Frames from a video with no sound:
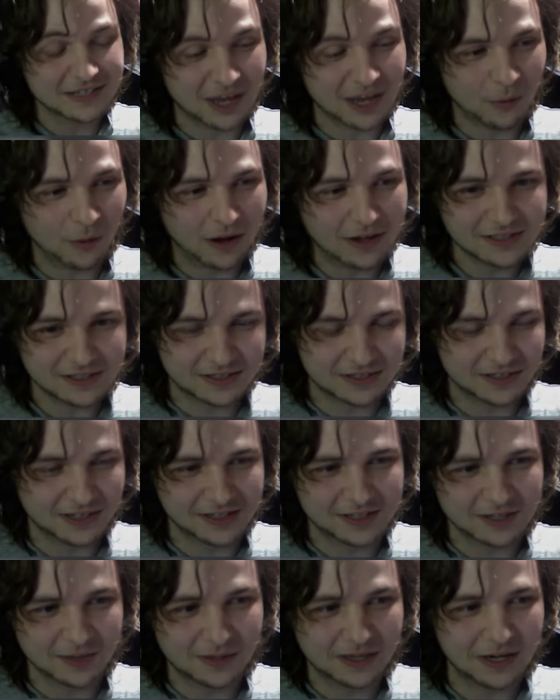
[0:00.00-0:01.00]
It wants
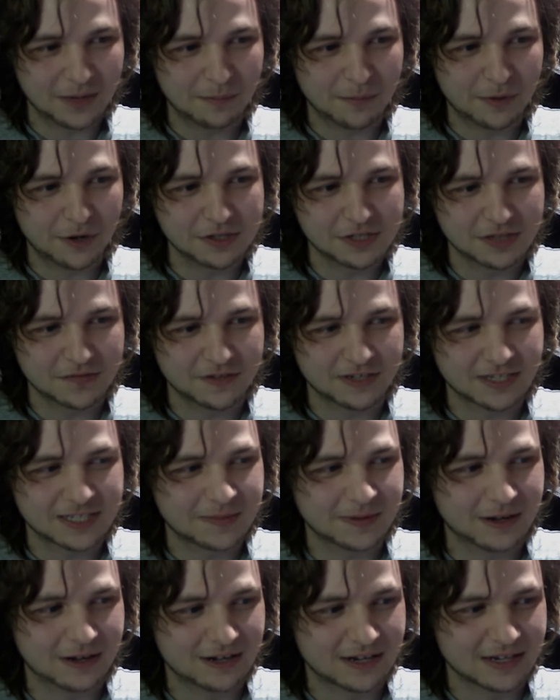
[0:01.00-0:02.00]
it to be an immersive
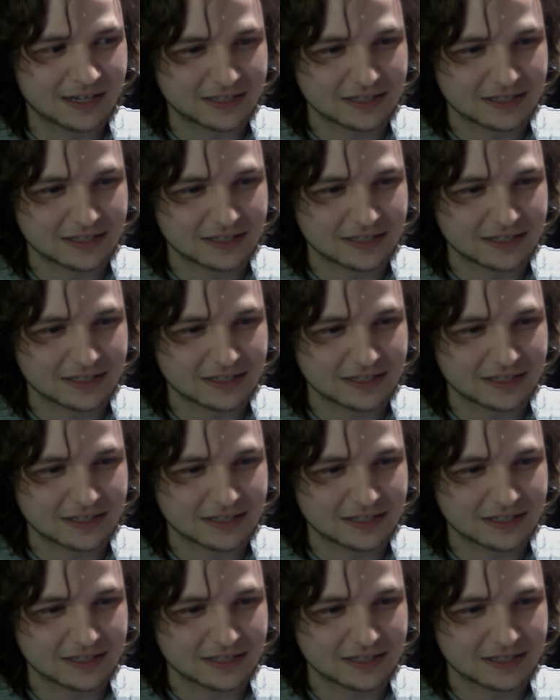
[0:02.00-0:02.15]
experience,